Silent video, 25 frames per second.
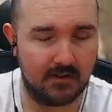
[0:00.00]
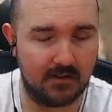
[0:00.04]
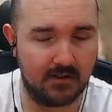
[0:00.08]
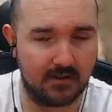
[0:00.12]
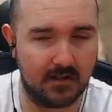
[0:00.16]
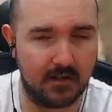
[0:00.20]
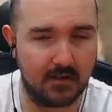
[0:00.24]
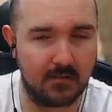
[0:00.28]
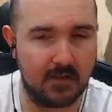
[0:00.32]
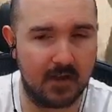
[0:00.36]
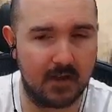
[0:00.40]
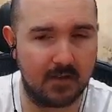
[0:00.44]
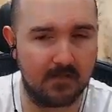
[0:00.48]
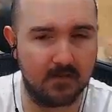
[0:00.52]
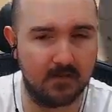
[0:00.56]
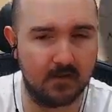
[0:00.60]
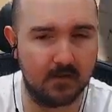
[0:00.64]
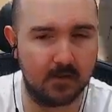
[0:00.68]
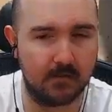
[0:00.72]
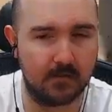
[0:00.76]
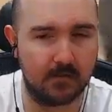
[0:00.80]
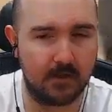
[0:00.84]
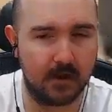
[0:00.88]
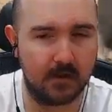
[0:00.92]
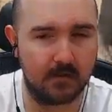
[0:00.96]
So let me have a look
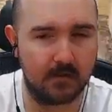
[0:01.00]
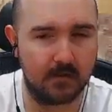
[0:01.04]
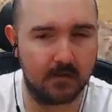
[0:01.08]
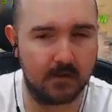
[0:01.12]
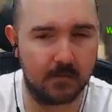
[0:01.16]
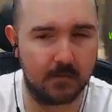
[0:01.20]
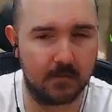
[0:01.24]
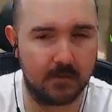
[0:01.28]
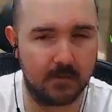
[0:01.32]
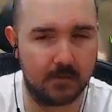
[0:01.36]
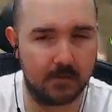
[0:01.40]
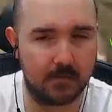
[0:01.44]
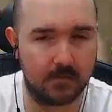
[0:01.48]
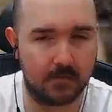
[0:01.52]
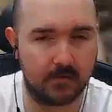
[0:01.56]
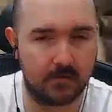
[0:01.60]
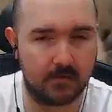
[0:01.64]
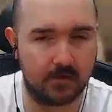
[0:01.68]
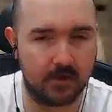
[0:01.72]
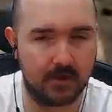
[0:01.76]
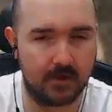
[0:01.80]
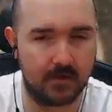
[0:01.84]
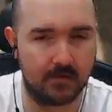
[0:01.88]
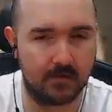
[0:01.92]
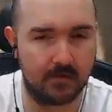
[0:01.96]
around, so we're not
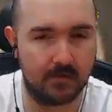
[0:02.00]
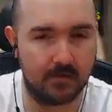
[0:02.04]
uh,